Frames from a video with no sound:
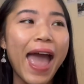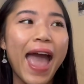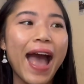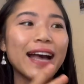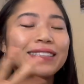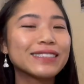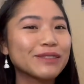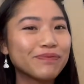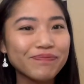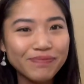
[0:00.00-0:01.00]

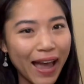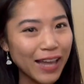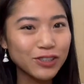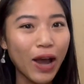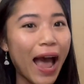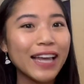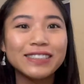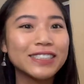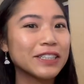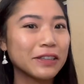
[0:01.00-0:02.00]
And I
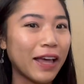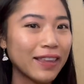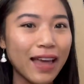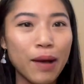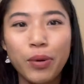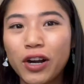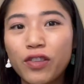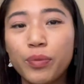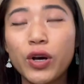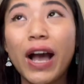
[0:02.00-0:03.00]
didn't like that part
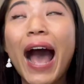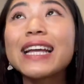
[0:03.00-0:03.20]
of the book.